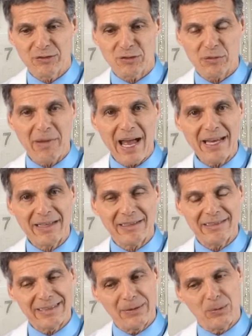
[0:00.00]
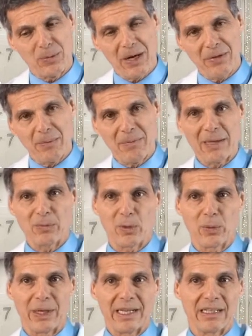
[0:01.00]
dramatically while the men
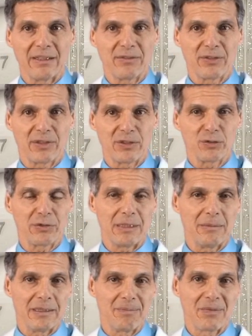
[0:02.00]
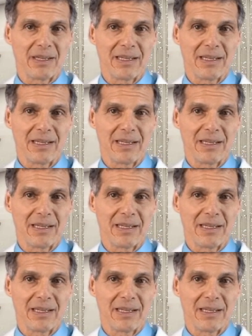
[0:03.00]
were waiting for their treatment.